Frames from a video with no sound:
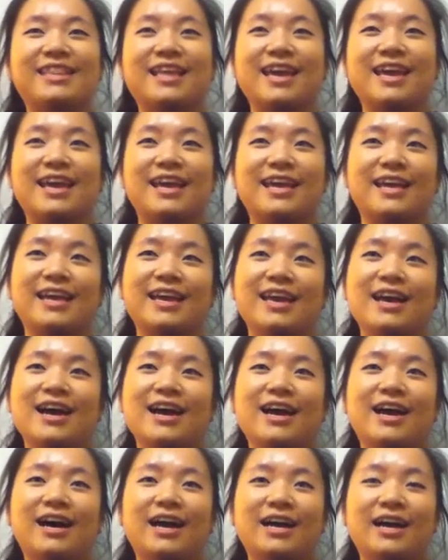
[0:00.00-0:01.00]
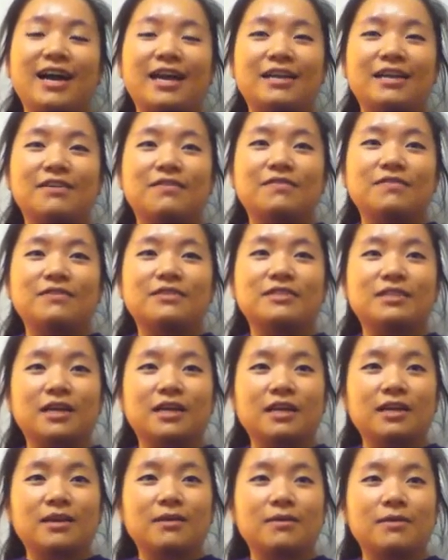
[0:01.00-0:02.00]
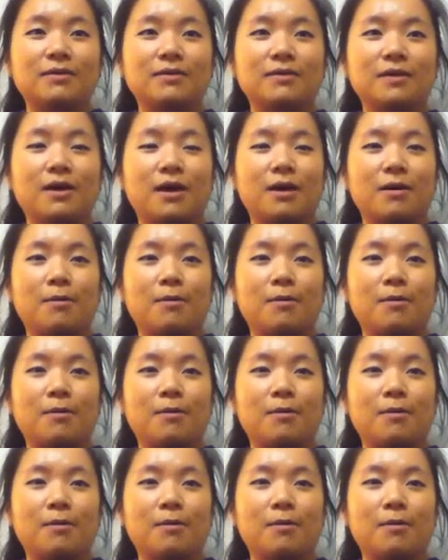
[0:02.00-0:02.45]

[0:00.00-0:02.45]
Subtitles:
they kind of study